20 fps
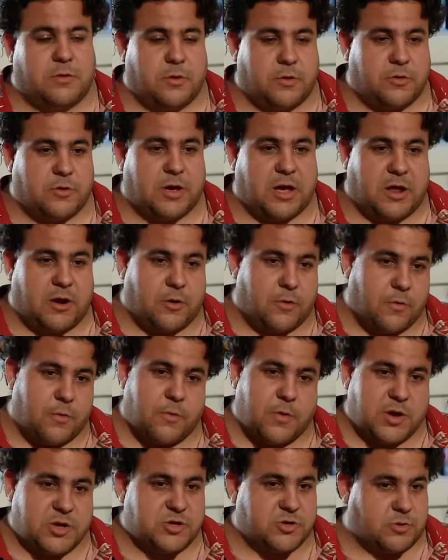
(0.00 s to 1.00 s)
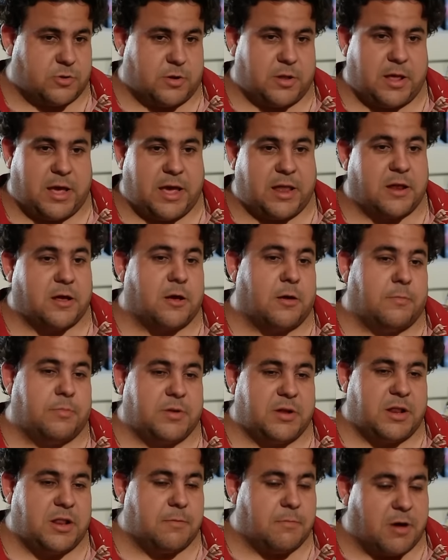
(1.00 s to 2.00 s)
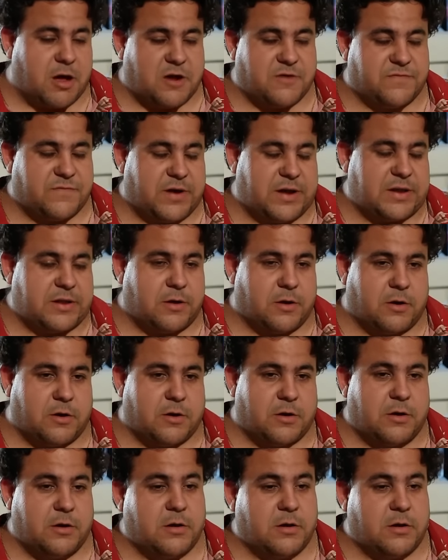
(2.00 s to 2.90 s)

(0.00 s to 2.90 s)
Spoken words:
You know, you got an original and a completely modified car.